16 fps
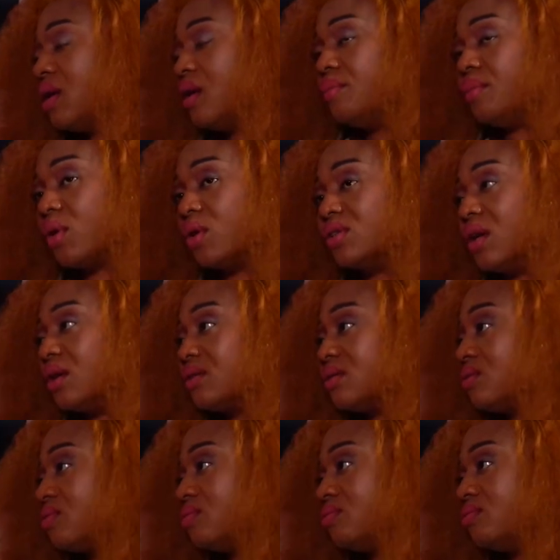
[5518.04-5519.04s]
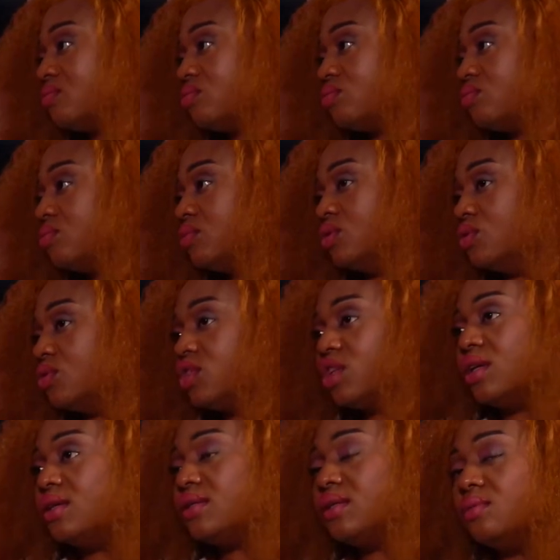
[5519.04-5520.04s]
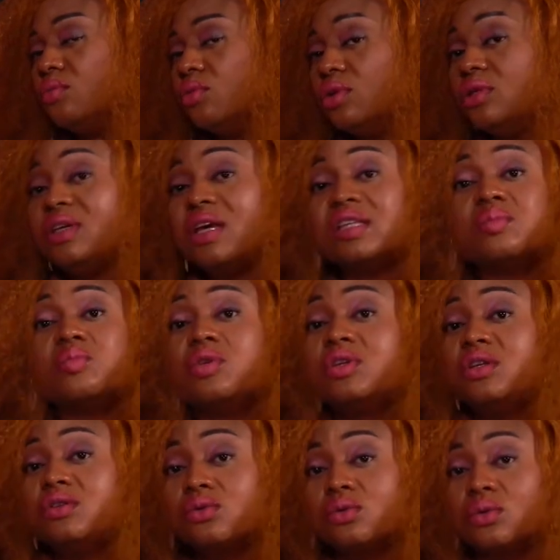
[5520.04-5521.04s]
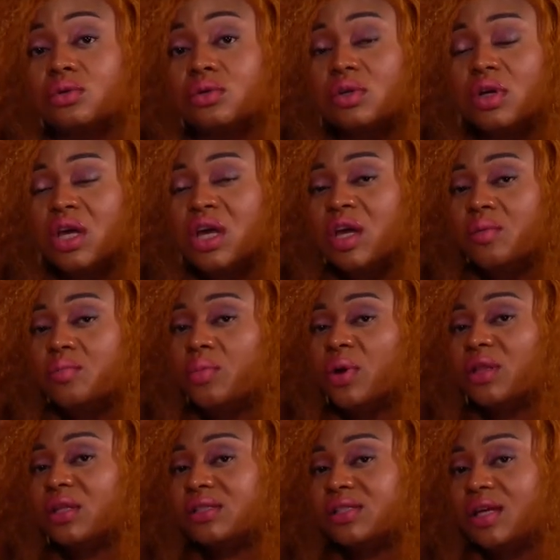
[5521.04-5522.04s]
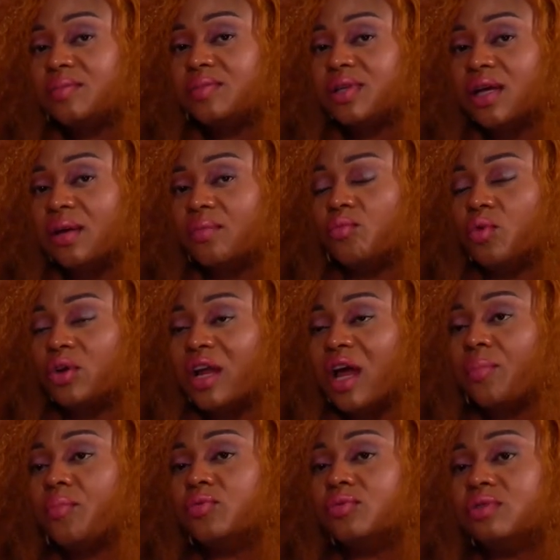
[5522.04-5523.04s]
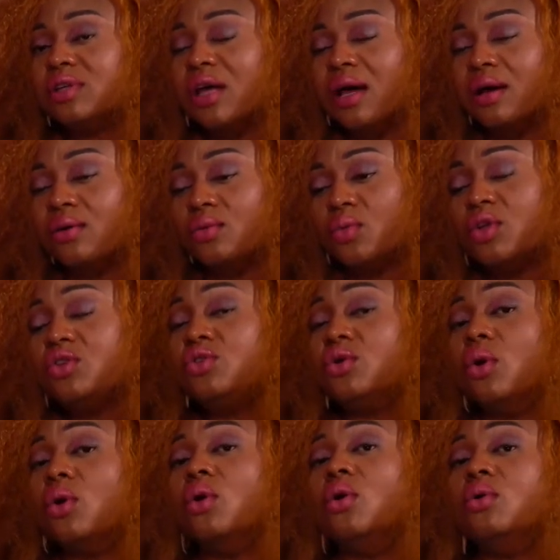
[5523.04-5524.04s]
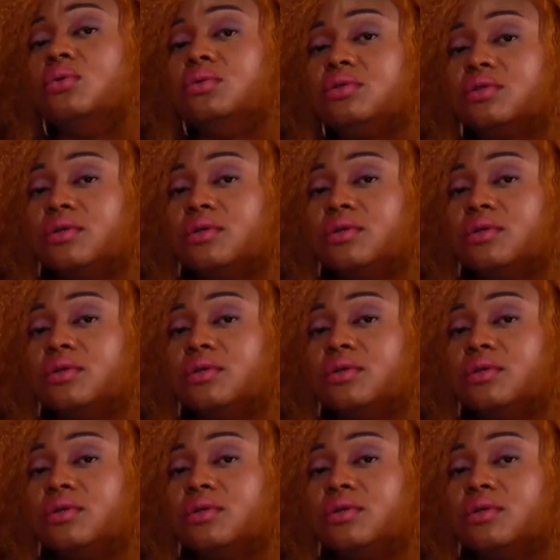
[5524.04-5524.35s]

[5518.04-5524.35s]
because I was, you know, chasing money. Yes, money is good. But at the same time, what happens when you're old